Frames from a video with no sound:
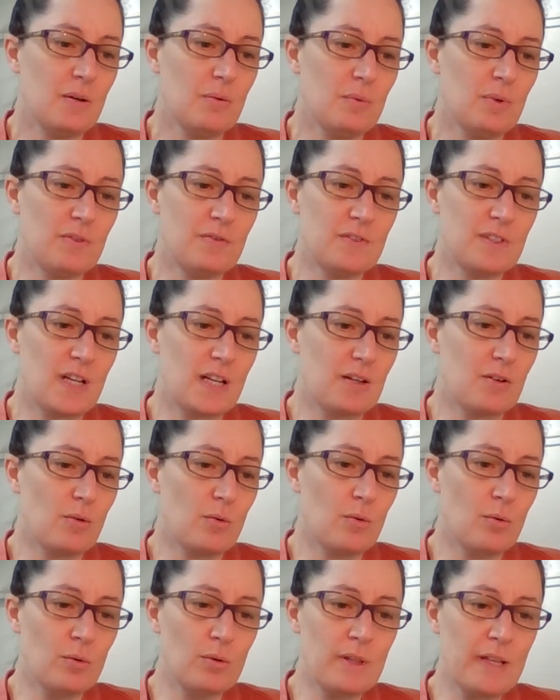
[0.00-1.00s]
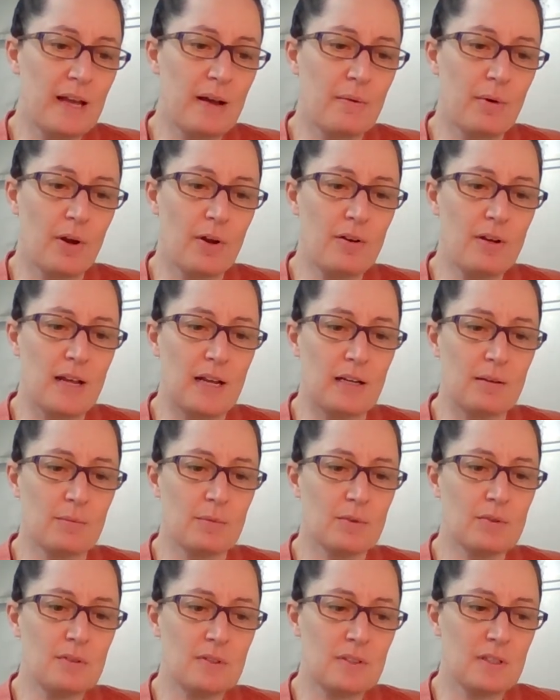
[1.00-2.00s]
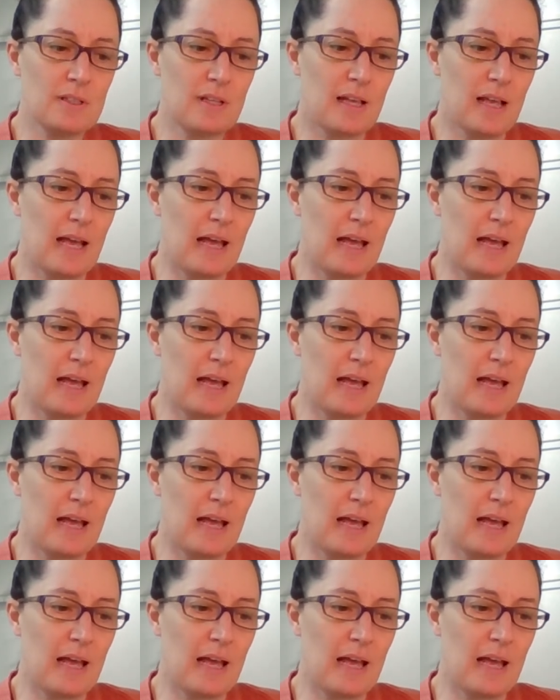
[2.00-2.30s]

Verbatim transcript: We've done all our own animals,